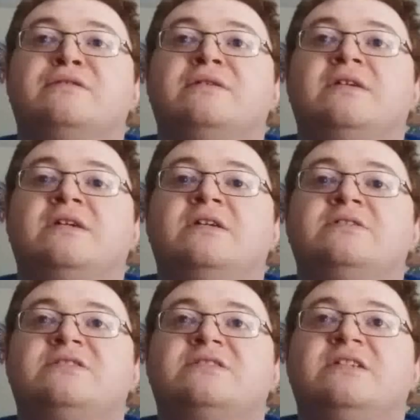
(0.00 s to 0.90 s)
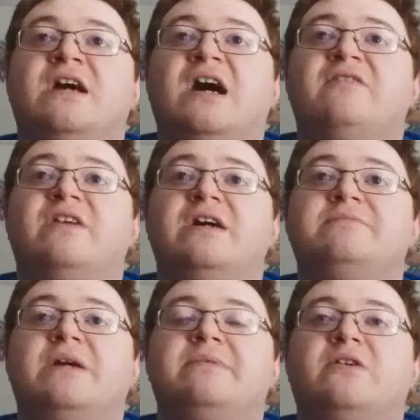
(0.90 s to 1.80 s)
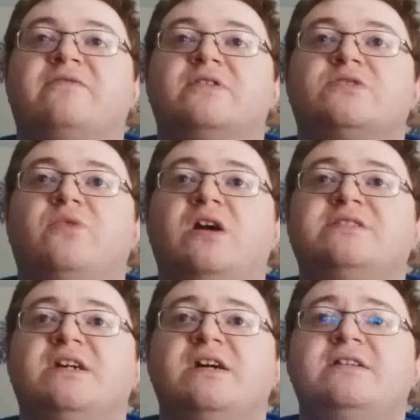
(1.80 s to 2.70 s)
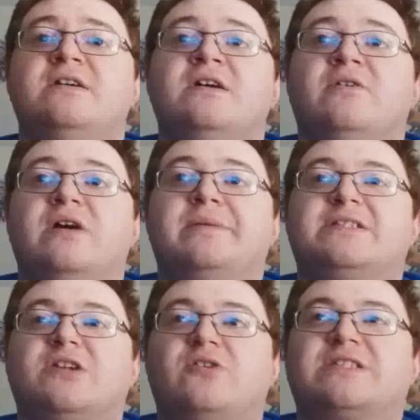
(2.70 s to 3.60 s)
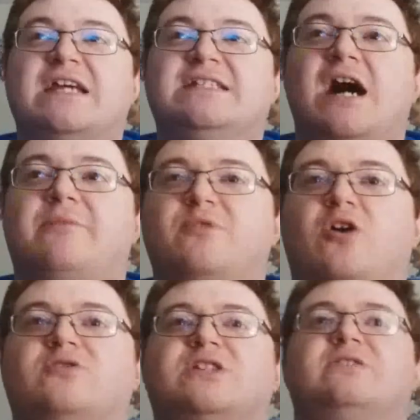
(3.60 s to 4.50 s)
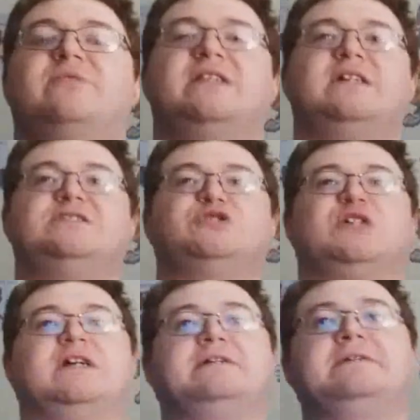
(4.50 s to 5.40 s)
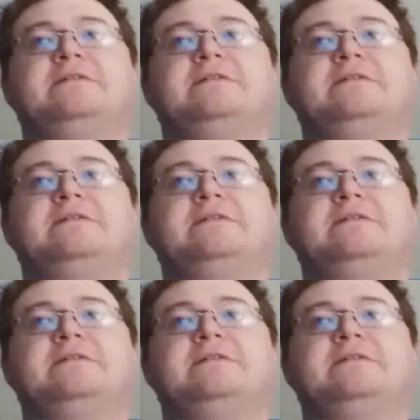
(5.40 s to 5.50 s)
Here's Kevin. Maybe going for a swanton. But Solo's getting up. Oh, Solo with a nice strike.